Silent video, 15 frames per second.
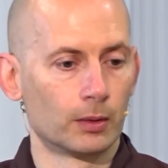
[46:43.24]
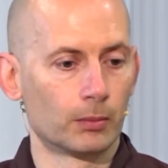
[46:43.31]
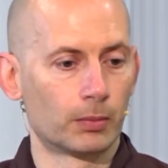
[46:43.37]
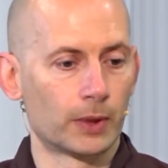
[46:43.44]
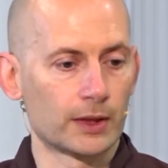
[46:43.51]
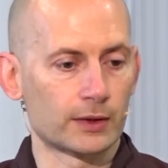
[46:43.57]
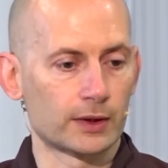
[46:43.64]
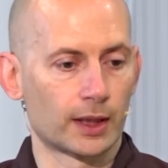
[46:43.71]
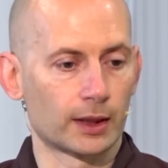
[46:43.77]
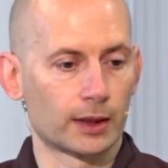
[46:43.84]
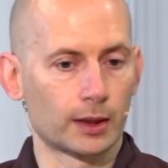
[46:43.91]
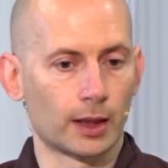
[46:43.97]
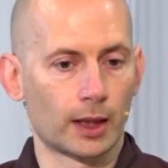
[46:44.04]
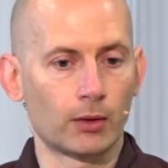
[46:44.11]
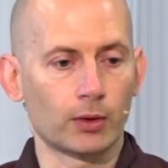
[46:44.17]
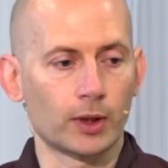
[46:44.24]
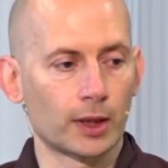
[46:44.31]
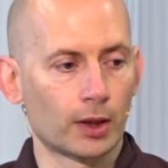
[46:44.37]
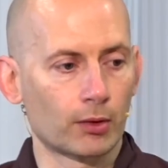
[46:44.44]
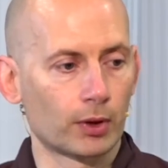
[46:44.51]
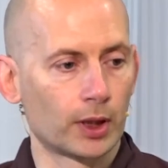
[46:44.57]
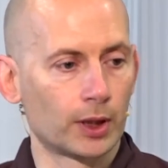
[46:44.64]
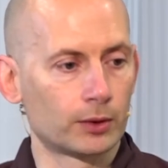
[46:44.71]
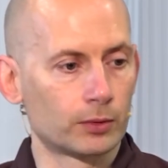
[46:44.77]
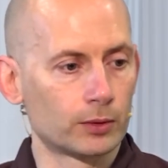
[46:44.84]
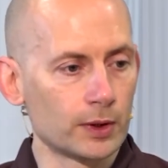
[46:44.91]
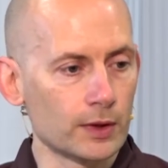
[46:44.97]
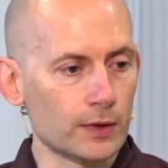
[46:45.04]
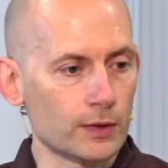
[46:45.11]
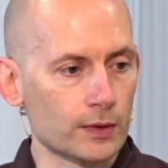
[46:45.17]
But it's like, how can I relate to
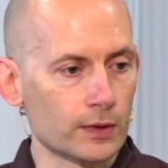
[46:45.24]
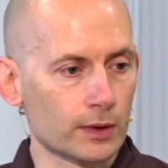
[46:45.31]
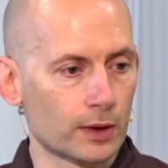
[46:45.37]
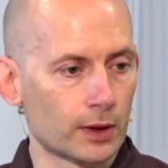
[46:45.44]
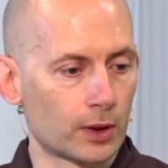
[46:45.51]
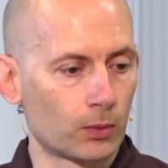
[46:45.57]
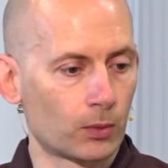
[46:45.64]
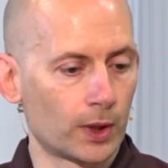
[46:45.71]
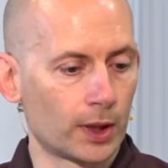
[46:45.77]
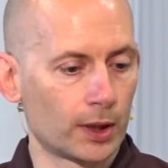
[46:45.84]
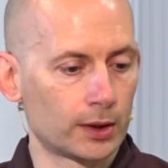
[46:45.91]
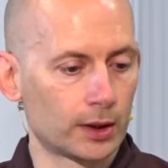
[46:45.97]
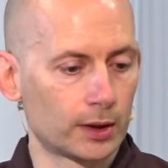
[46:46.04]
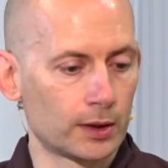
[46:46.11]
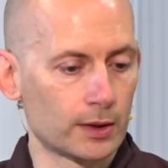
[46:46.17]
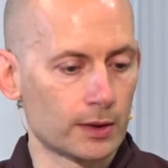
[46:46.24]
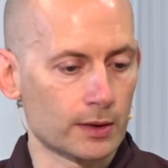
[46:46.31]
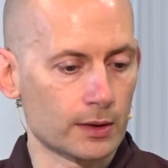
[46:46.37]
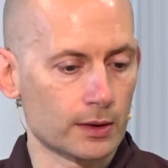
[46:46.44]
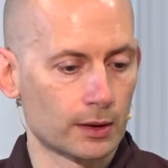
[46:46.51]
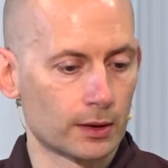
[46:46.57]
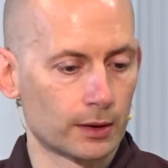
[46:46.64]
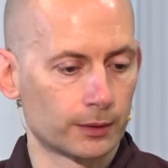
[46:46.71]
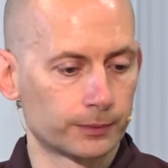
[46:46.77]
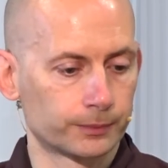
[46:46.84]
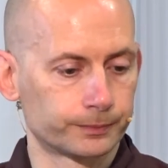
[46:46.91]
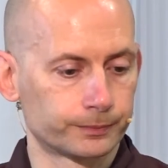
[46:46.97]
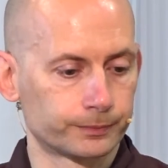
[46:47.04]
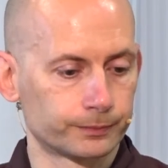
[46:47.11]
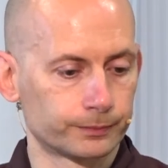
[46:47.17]
this in a way that is
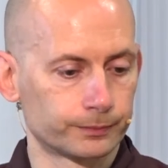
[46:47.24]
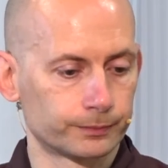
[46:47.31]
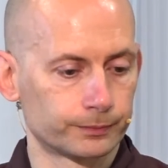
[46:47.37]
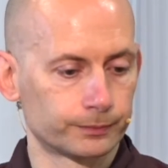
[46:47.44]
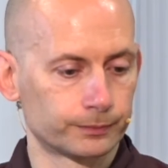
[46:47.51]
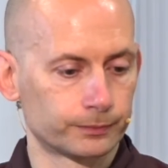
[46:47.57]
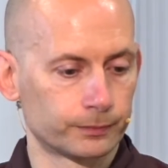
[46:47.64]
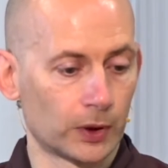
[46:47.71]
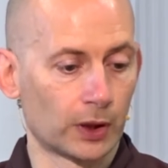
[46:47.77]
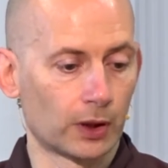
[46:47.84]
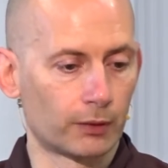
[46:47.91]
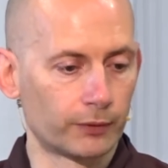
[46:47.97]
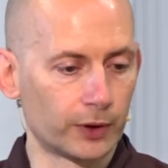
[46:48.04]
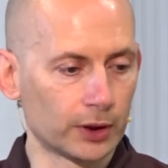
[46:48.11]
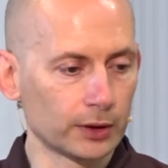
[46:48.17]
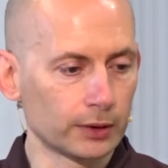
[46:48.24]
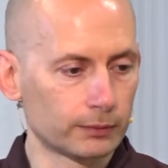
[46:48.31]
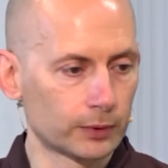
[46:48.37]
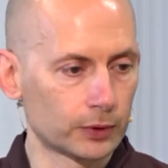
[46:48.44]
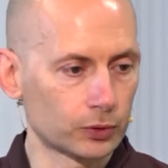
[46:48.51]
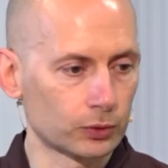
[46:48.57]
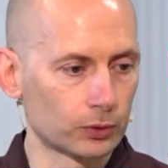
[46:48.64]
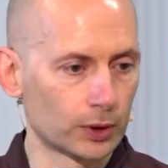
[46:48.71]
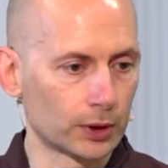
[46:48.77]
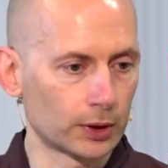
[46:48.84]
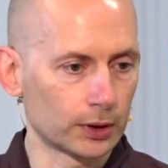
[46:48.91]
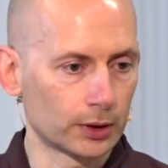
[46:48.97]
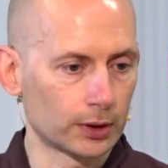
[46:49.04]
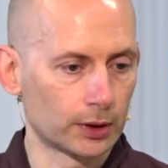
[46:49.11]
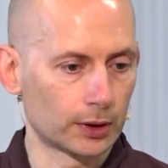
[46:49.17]
loving, for sure,
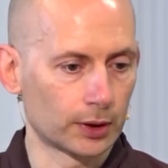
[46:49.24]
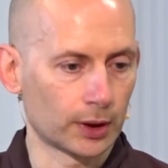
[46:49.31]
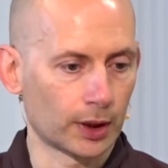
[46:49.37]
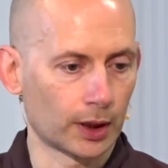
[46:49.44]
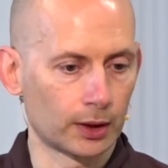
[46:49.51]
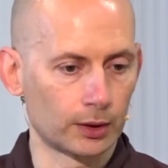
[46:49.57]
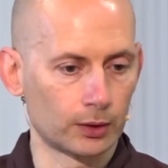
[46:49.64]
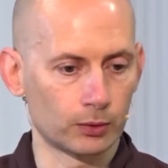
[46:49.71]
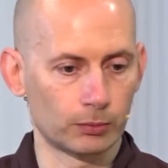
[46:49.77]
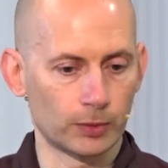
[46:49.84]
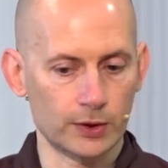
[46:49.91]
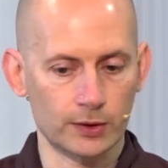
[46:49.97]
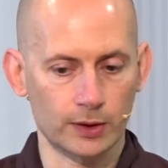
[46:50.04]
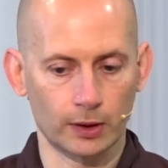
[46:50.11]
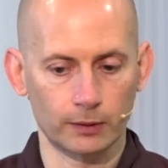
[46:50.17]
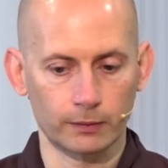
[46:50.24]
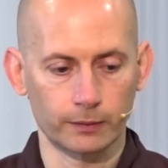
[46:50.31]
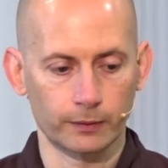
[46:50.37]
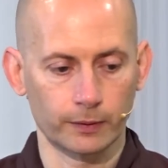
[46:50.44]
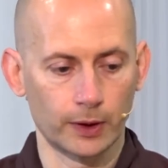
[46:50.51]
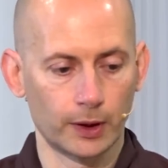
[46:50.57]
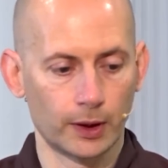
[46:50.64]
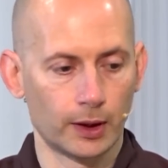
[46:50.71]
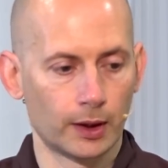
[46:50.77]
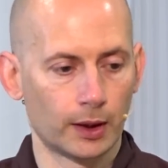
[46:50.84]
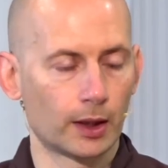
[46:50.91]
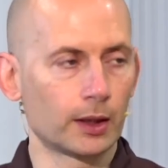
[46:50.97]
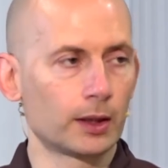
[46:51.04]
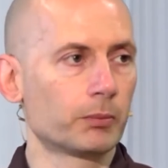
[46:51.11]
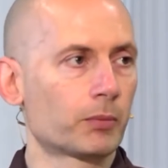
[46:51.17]
kind to myself,
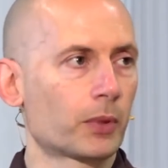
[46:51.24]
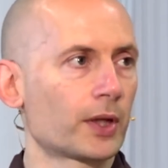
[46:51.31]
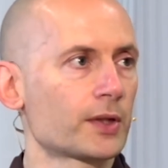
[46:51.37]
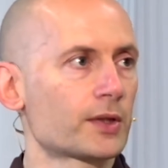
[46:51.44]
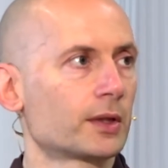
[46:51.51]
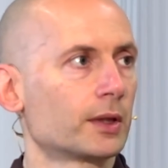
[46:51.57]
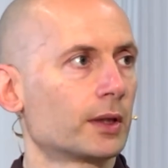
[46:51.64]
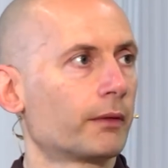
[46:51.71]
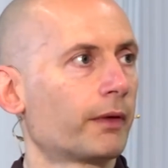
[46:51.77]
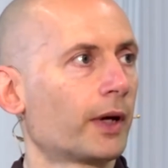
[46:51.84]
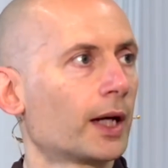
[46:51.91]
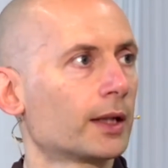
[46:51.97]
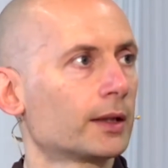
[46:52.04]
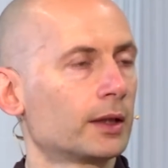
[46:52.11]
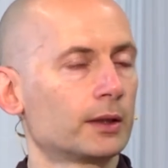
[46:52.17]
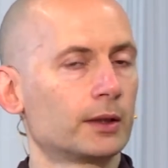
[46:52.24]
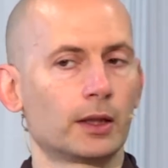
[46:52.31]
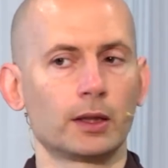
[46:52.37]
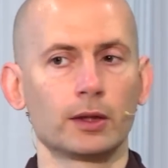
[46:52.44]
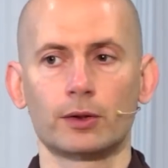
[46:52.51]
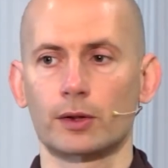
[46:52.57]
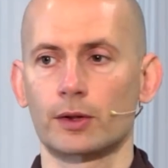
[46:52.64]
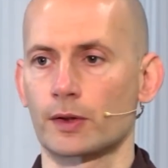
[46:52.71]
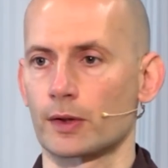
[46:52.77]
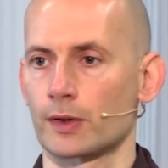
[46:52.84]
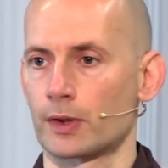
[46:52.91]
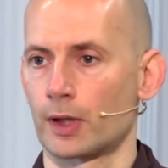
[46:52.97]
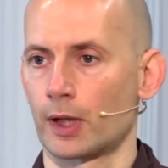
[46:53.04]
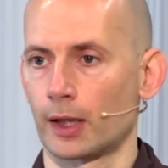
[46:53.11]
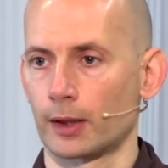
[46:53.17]
and embracing the fact that the hindrance
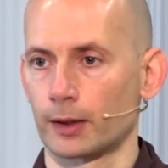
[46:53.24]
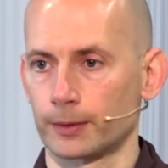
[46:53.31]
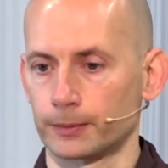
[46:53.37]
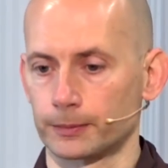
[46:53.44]
is there.